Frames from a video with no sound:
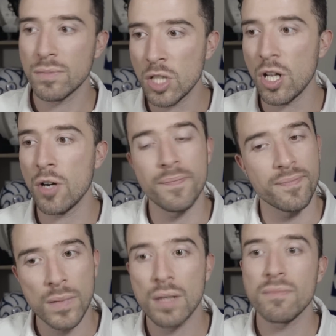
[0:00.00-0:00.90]
you know,
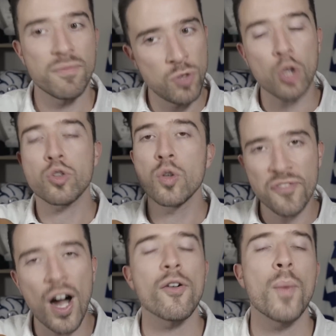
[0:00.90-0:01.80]
not too
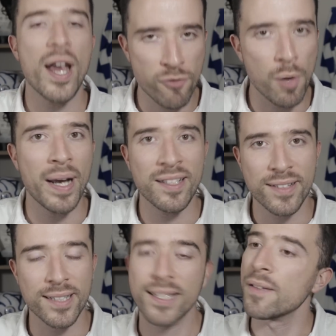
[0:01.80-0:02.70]
far away from Man
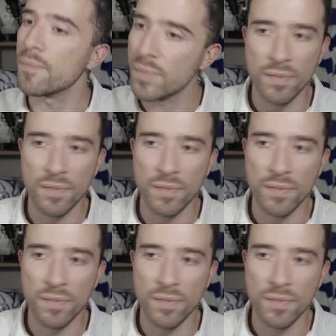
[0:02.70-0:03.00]
City